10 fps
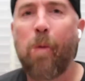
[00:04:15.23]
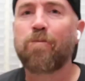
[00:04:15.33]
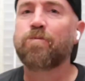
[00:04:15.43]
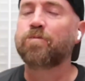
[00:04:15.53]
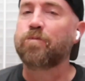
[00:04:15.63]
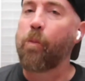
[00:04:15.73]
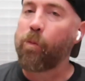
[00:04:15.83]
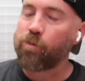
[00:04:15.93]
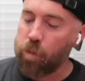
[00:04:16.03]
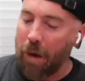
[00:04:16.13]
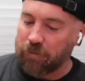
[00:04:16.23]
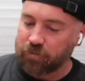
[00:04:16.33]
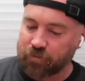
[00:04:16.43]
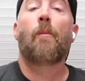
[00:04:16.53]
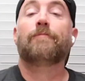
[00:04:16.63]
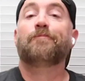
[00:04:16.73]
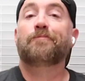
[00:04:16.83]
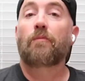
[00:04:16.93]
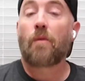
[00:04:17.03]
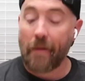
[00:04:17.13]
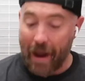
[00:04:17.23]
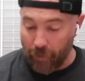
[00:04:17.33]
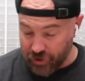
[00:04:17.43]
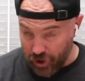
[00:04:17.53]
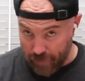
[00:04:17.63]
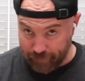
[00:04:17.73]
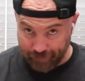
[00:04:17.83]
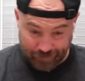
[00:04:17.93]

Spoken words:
Mmm. That one's good.